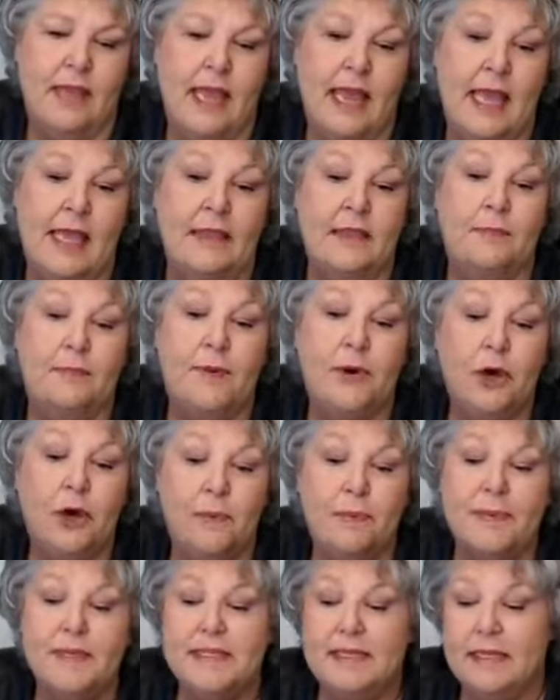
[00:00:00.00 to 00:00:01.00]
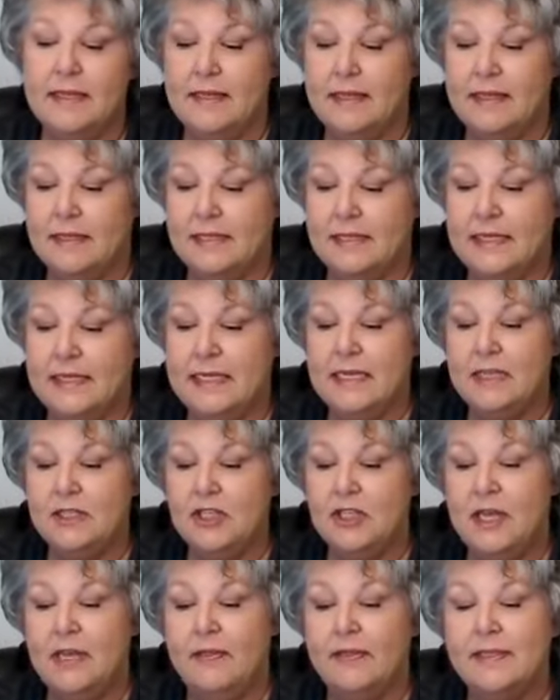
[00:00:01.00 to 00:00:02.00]
and the purpose and the
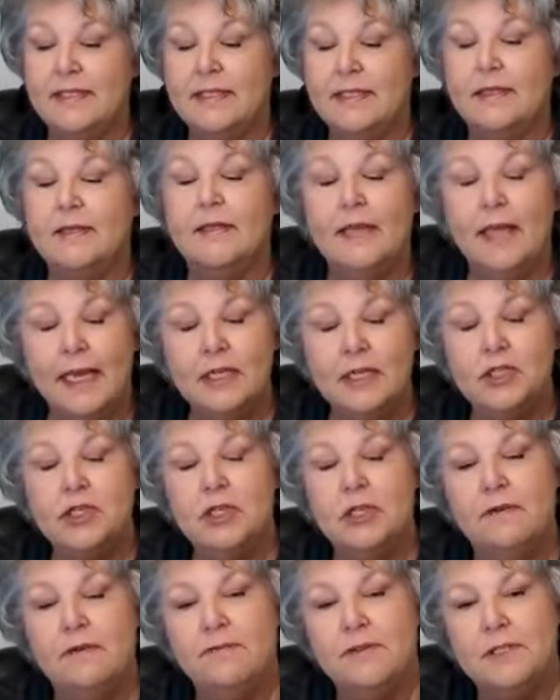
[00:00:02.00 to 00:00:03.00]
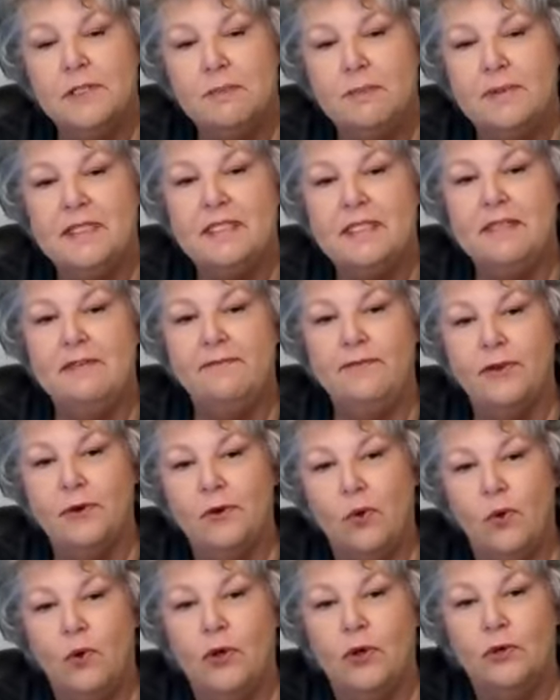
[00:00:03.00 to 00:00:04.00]
intent and the selection of the specific
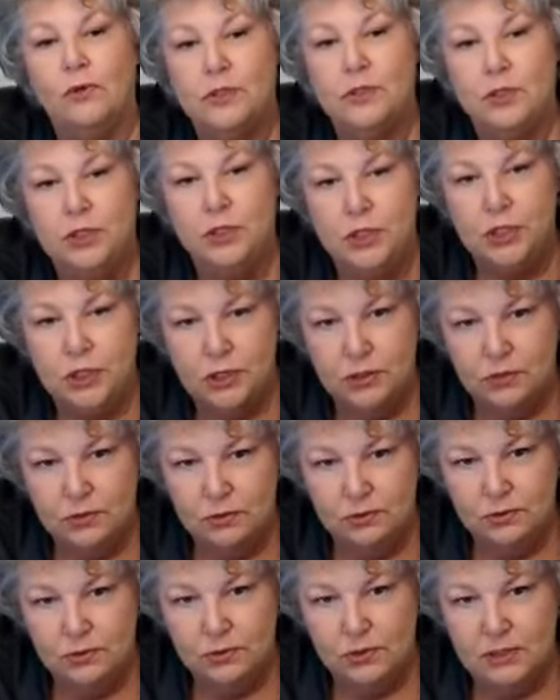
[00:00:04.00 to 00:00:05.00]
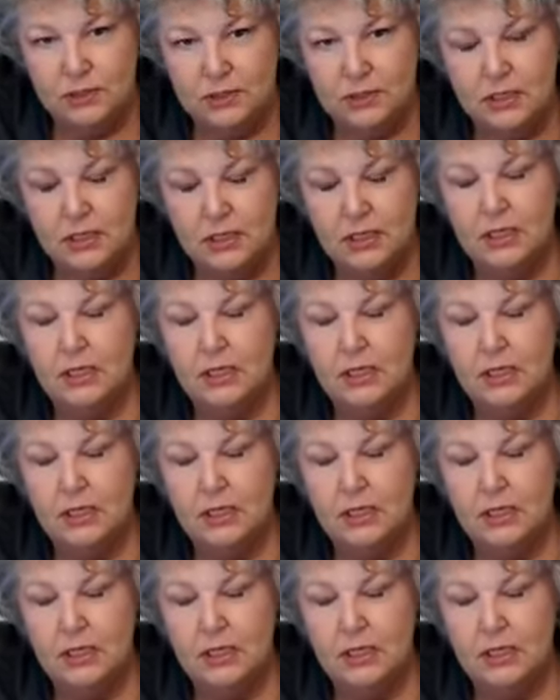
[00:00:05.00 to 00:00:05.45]
oils used.